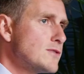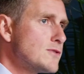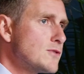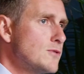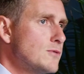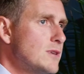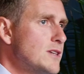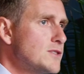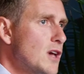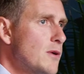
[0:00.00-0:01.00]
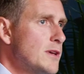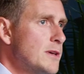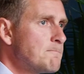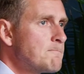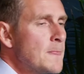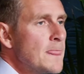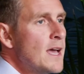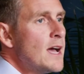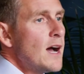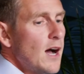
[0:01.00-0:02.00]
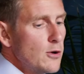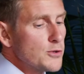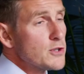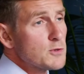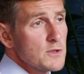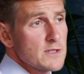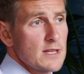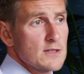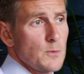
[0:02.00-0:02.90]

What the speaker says: that the school is going in. I also just want to take this